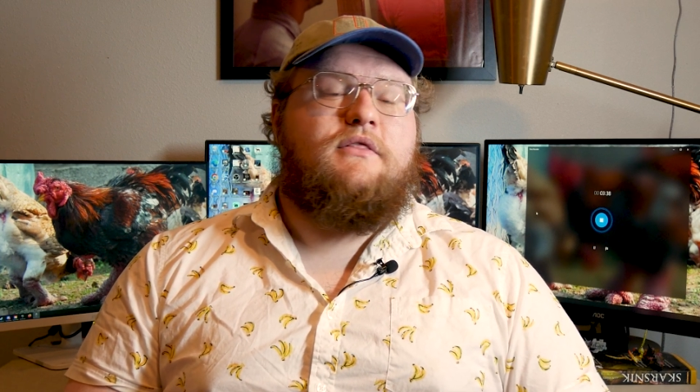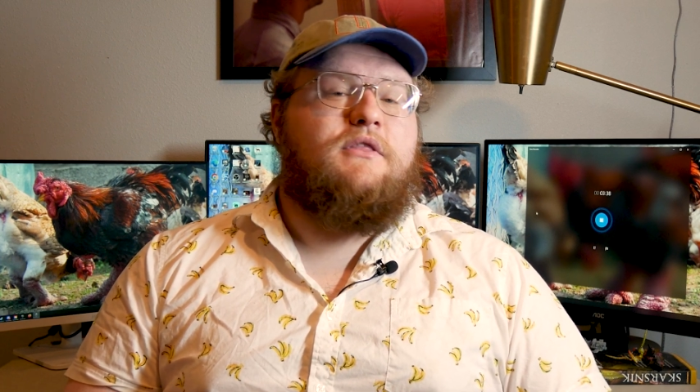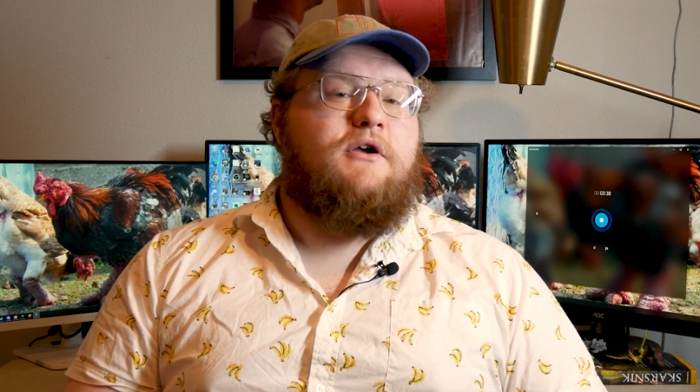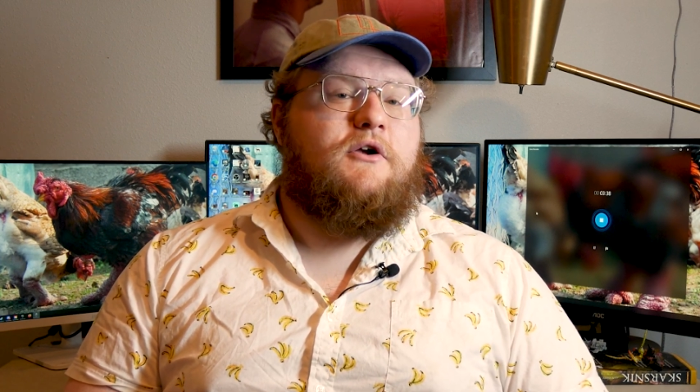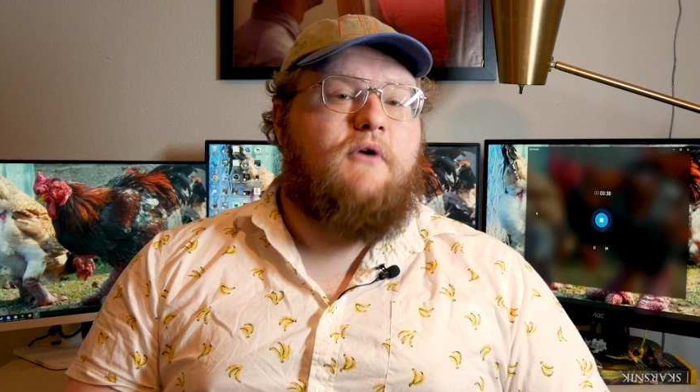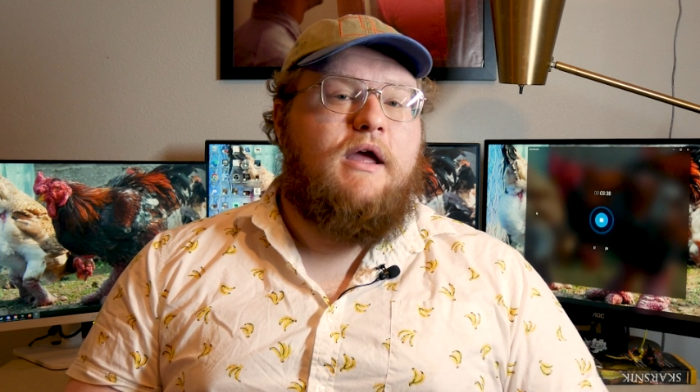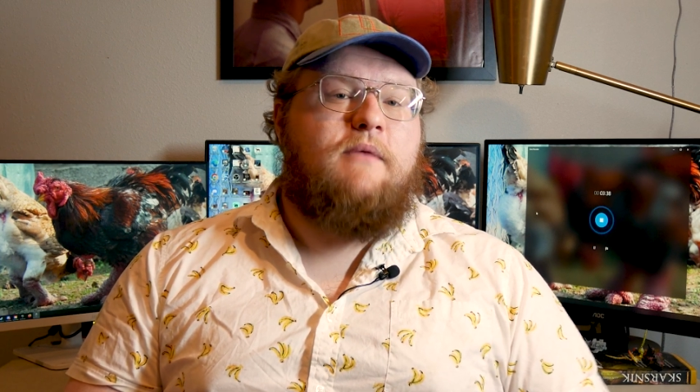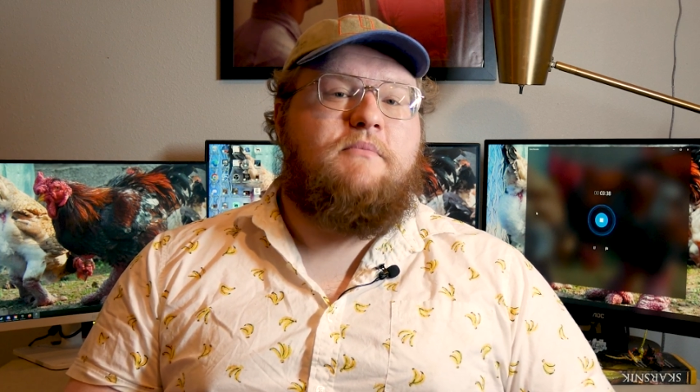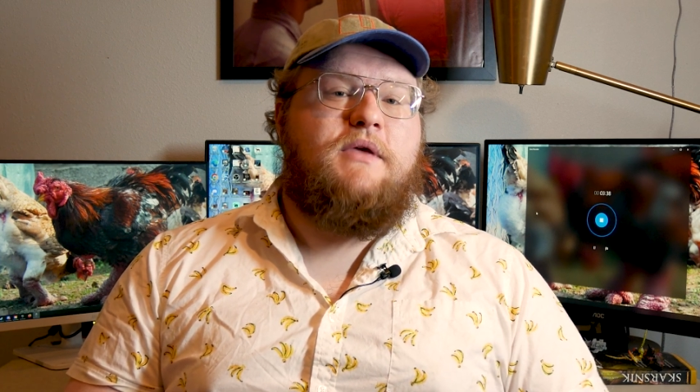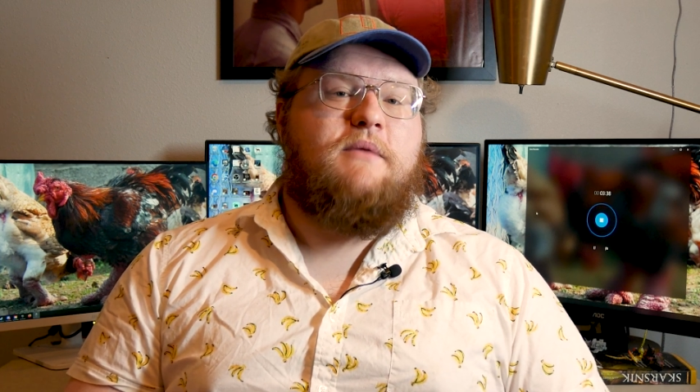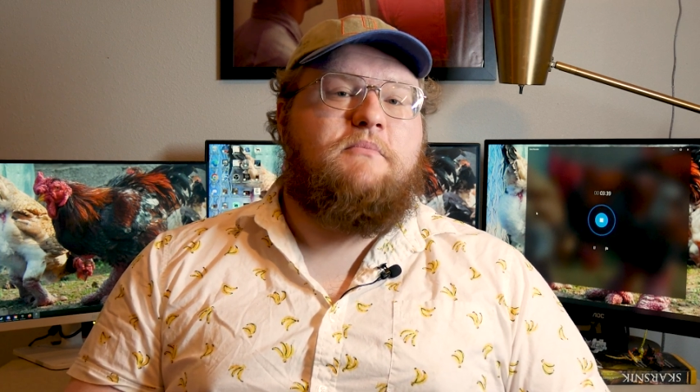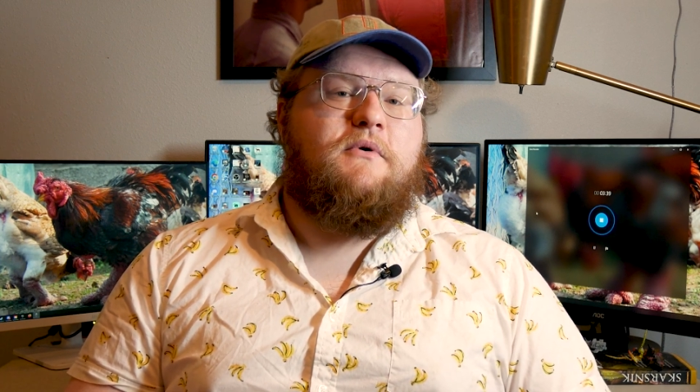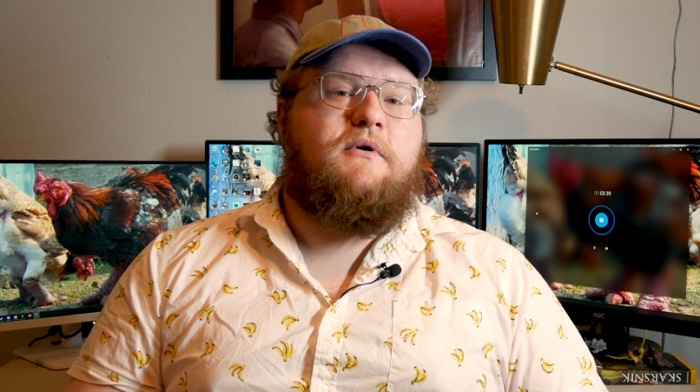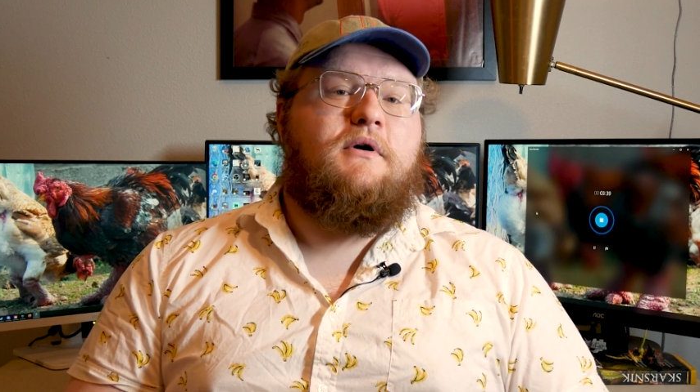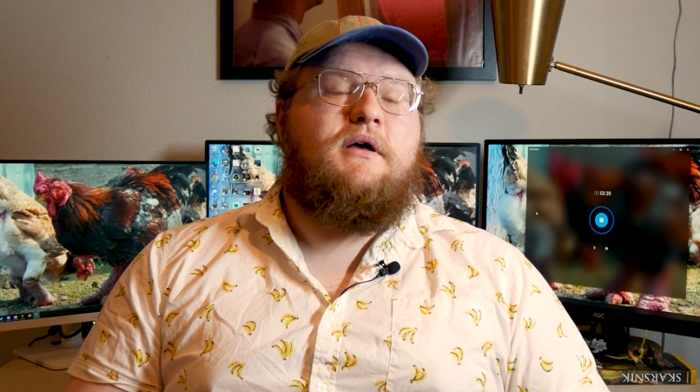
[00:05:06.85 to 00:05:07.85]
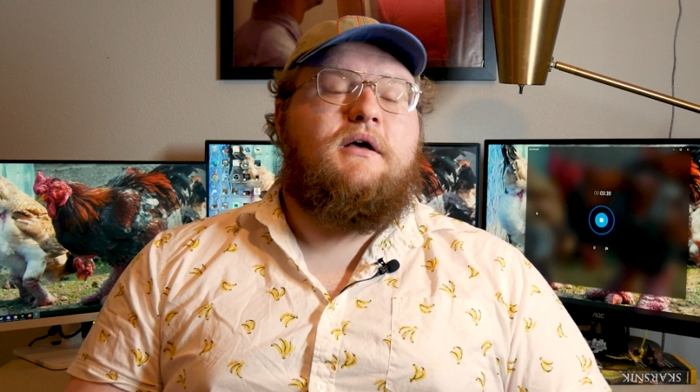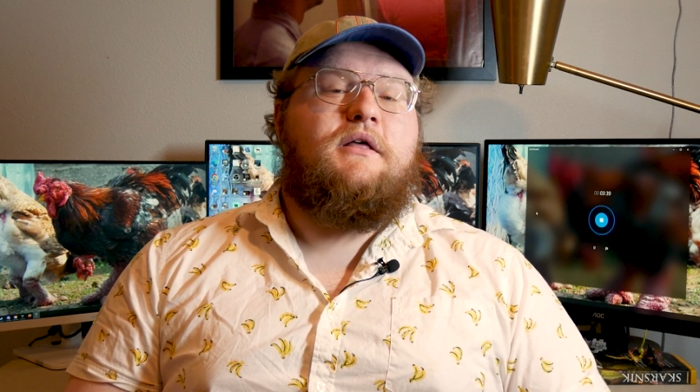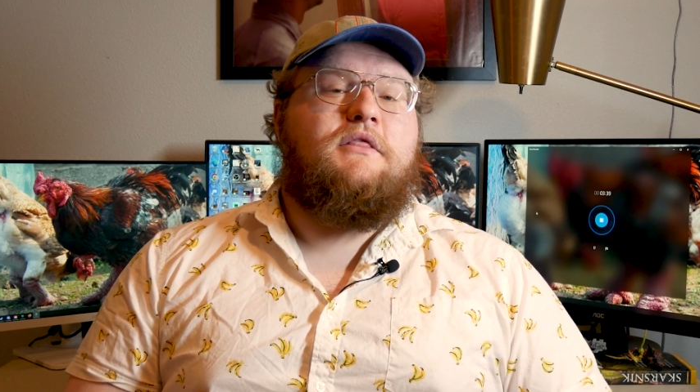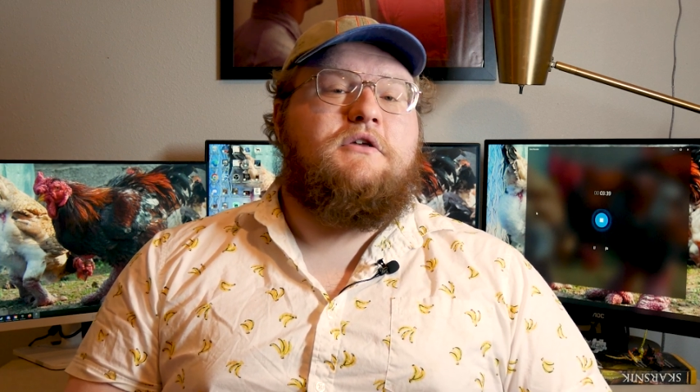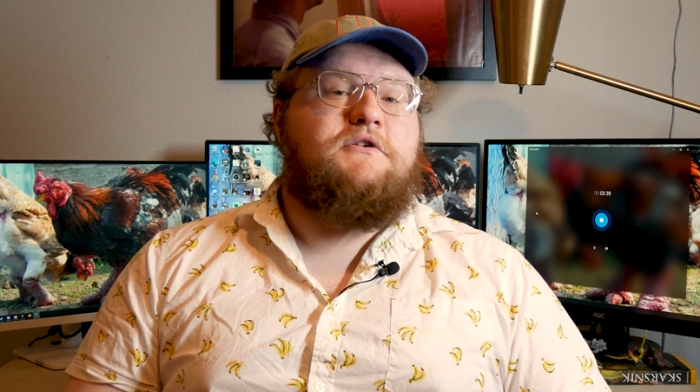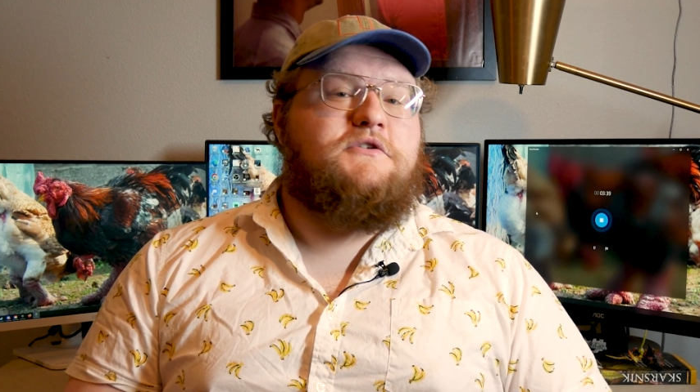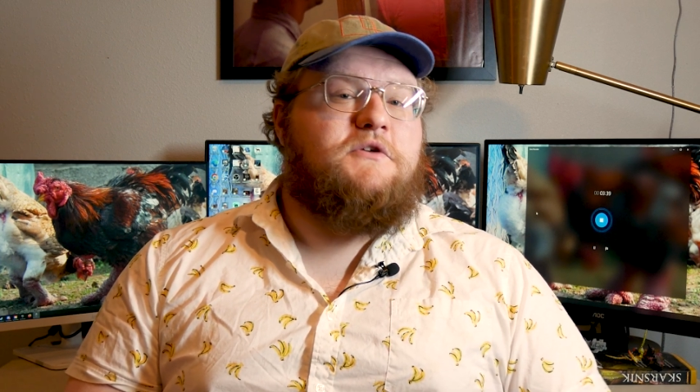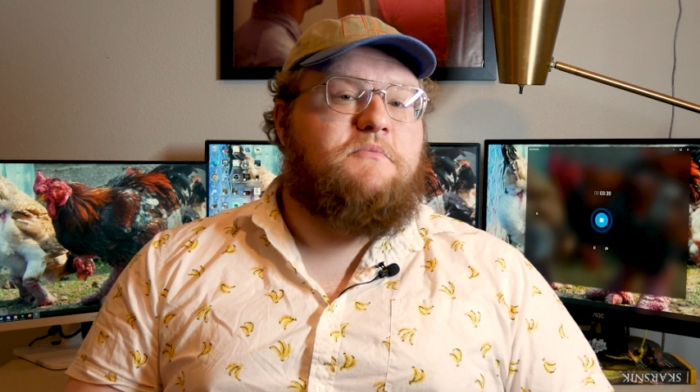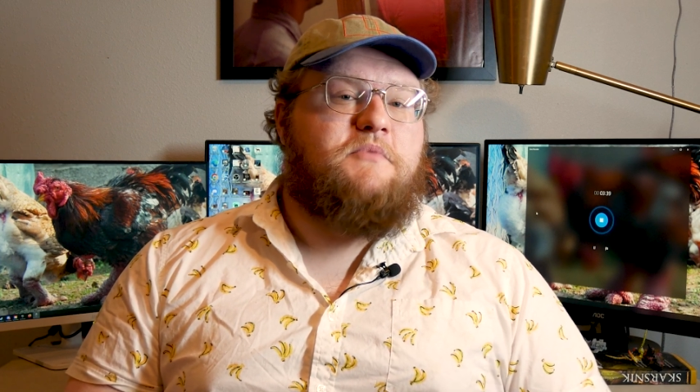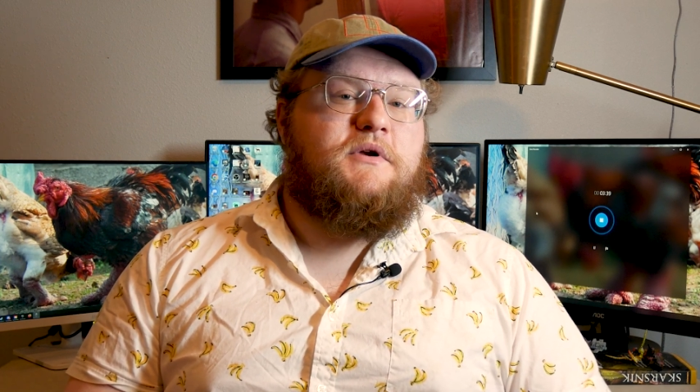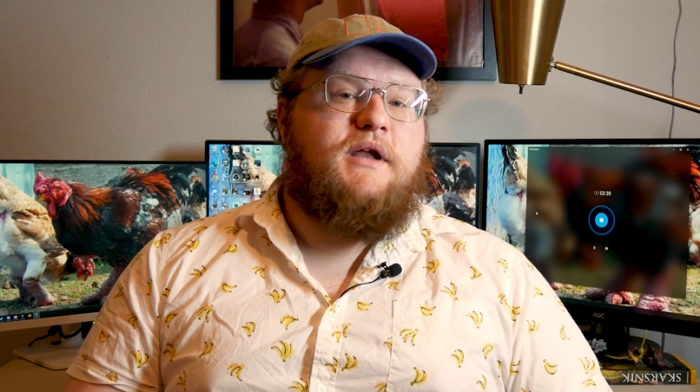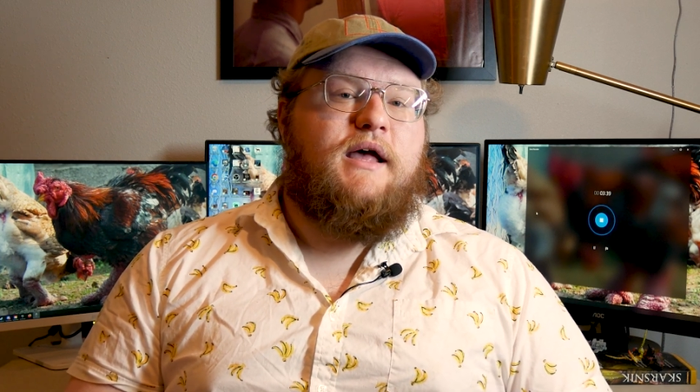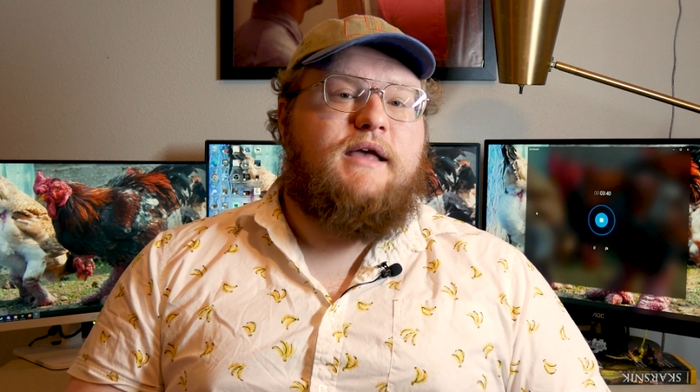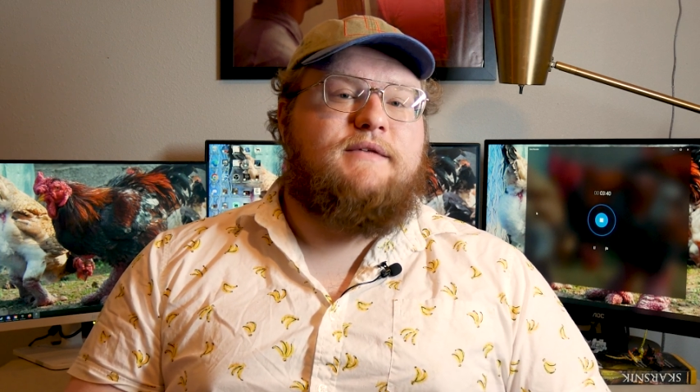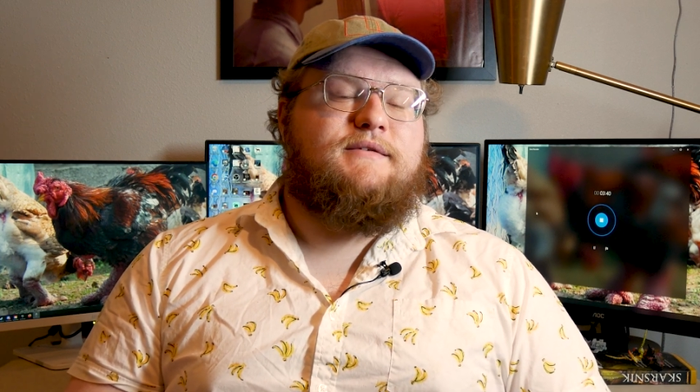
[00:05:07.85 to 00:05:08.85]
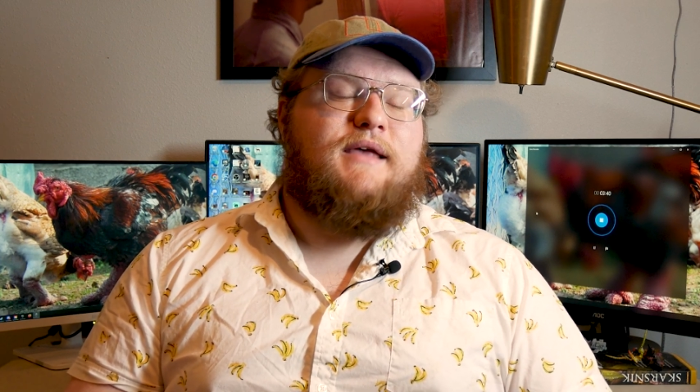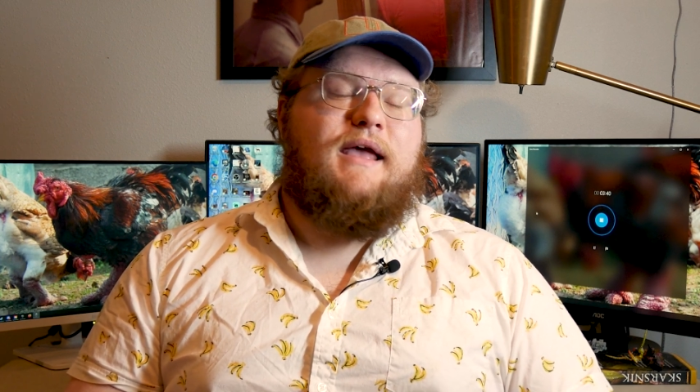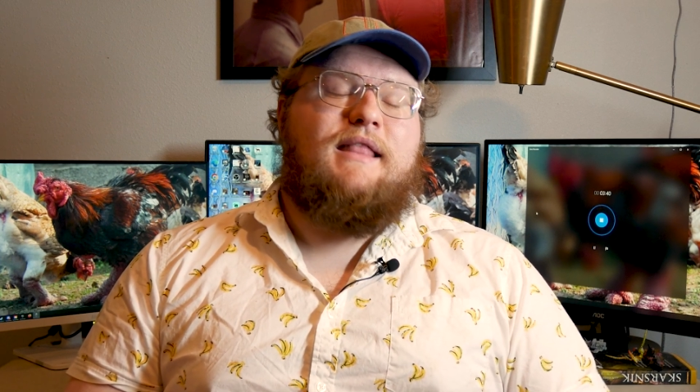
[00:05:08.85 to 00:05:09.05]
They're great people, they're super nice,